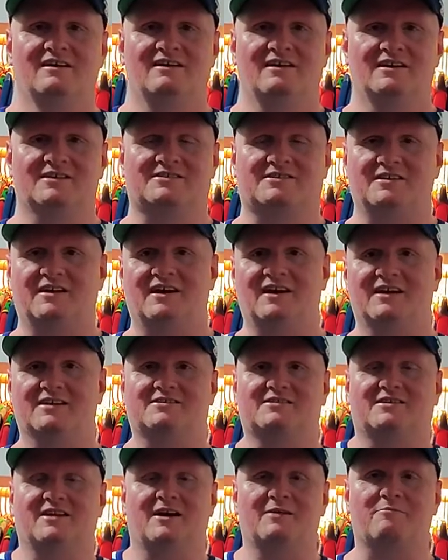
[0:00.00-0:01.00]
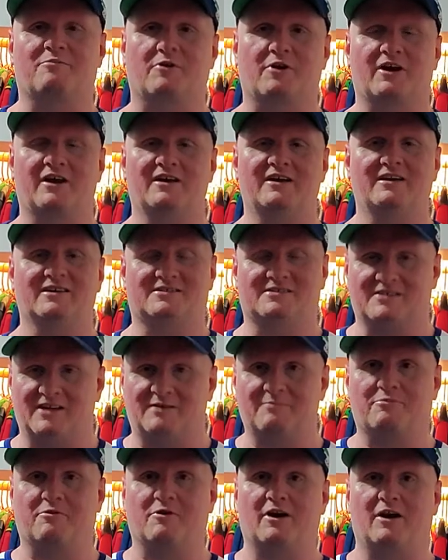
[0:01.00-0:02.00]
it's done it's done pretty it's
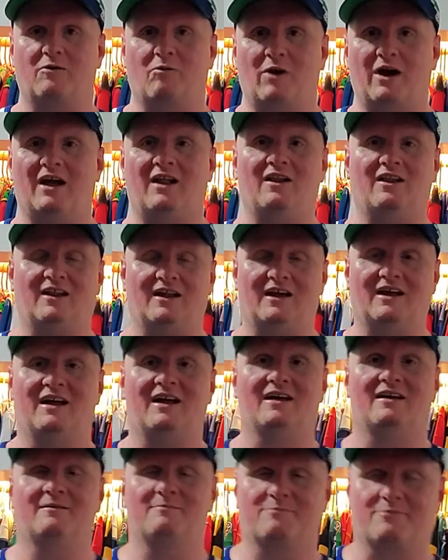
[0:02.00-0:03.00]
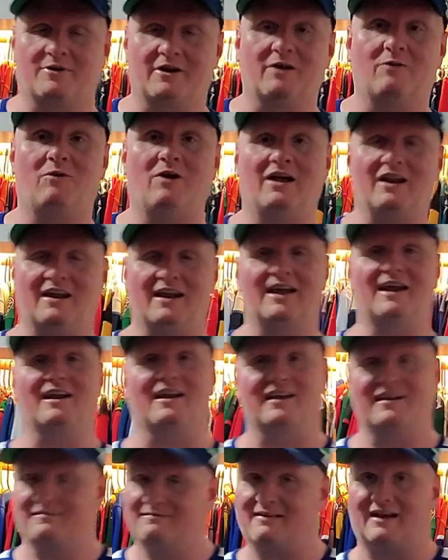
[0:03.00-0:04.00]
done pretty well uh, pretty well
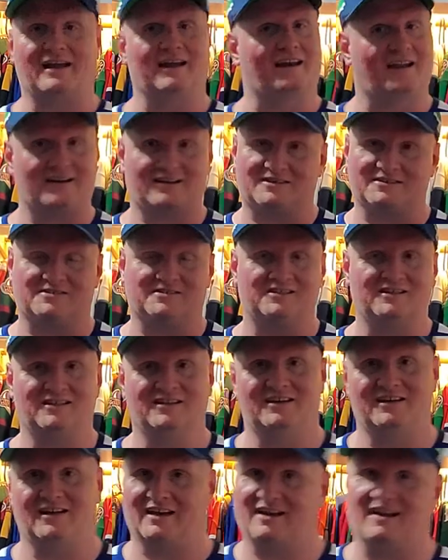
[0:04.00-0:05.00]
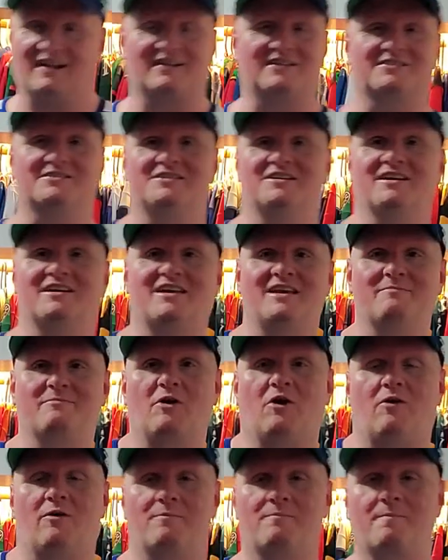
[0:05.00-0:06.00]
lately. I'd like to see I'd like to see it keep
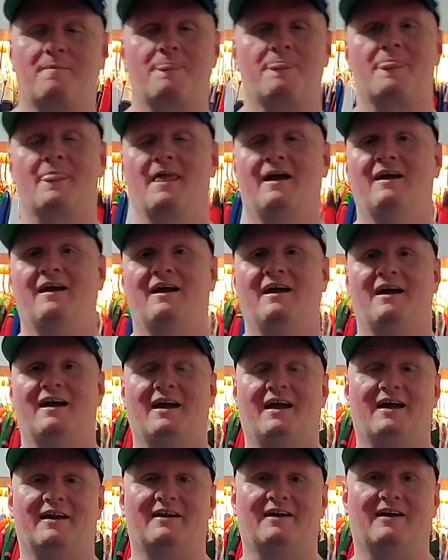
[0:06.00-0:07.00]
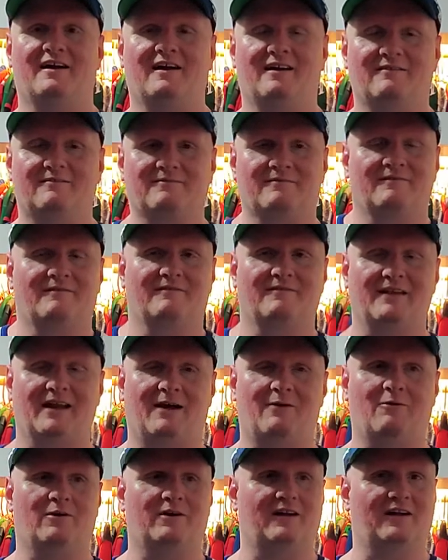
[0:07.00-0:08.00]
going, and uh,
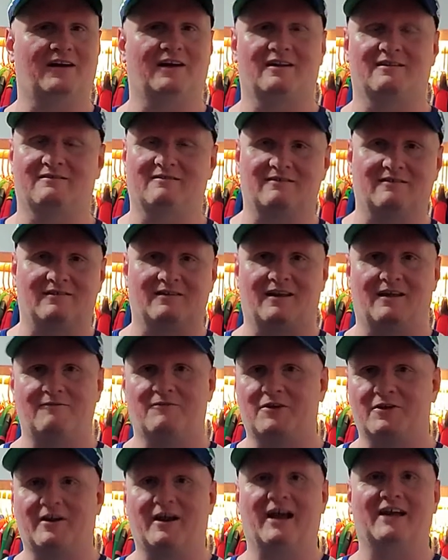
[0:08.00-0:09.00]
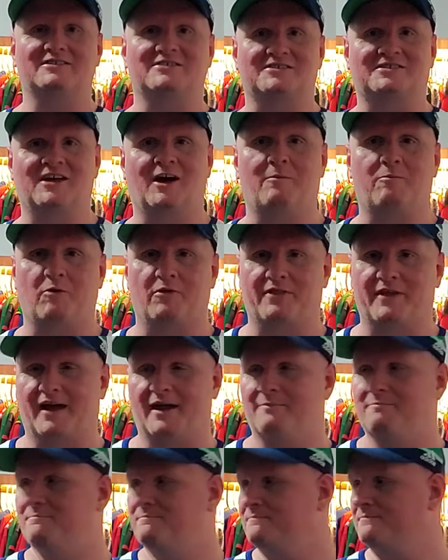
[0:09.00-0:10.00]
I would uh, love your guys' help with
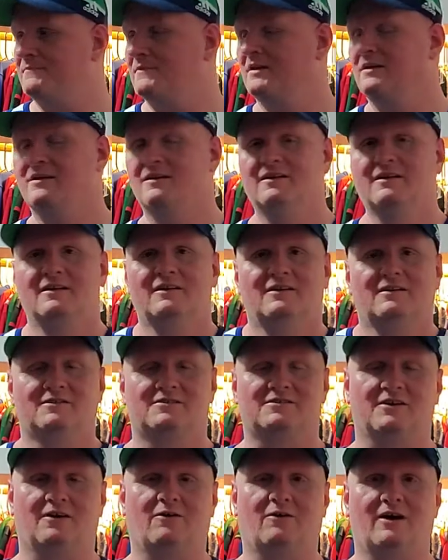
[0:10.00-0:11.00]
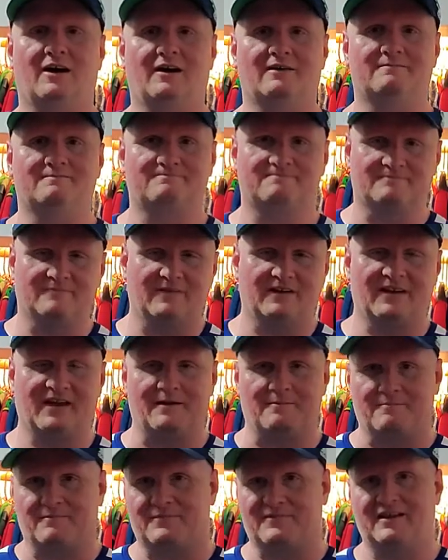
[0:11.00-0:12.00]
that. So uh,
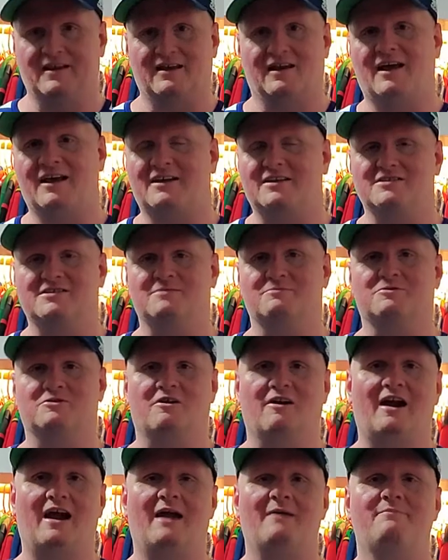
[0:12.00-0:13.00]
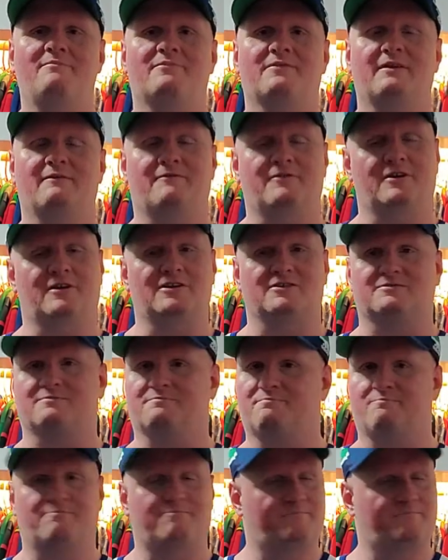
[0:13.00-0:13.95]
again, hit like and subscribe if you're just